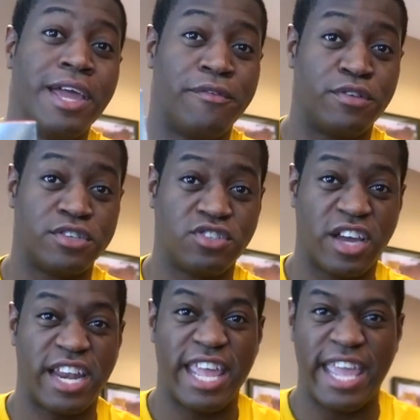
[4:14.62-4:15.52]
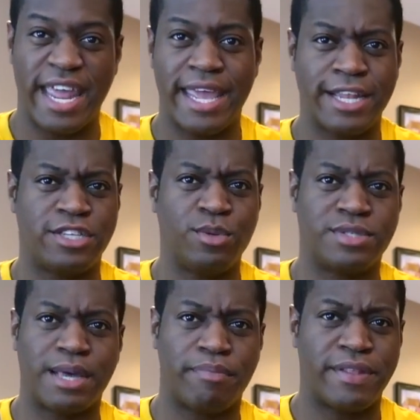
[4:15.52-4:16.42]
If you're just looking to get into
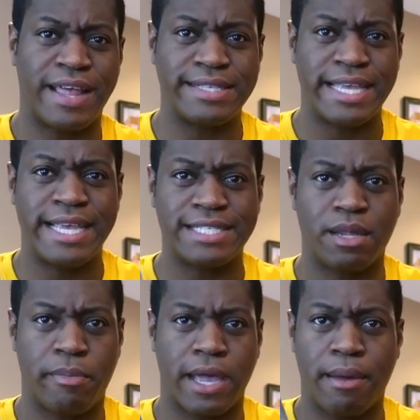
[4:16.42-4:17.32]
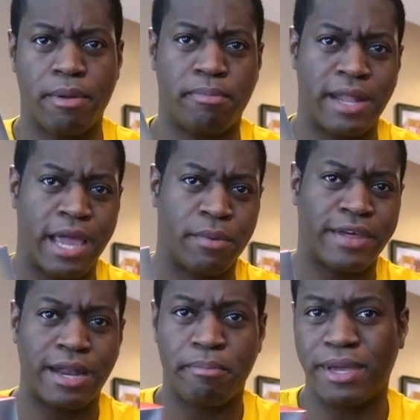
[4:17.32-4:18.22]
something that's easy to pick up and play
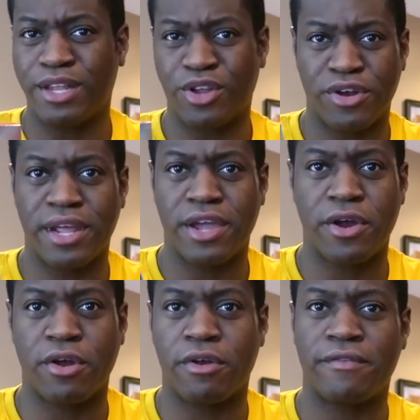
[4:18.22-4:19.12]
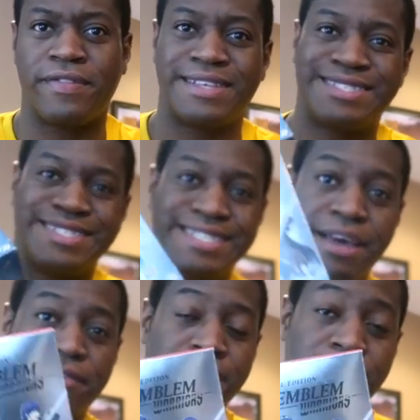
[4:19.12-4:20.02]
without a big learning curve, this is
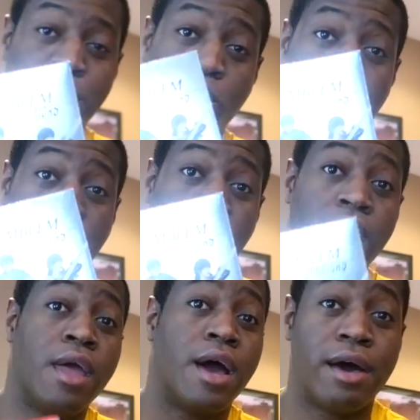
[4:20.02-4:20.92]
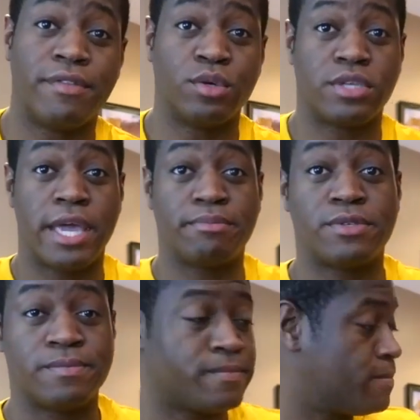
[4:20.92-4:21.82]
definitely one of those games.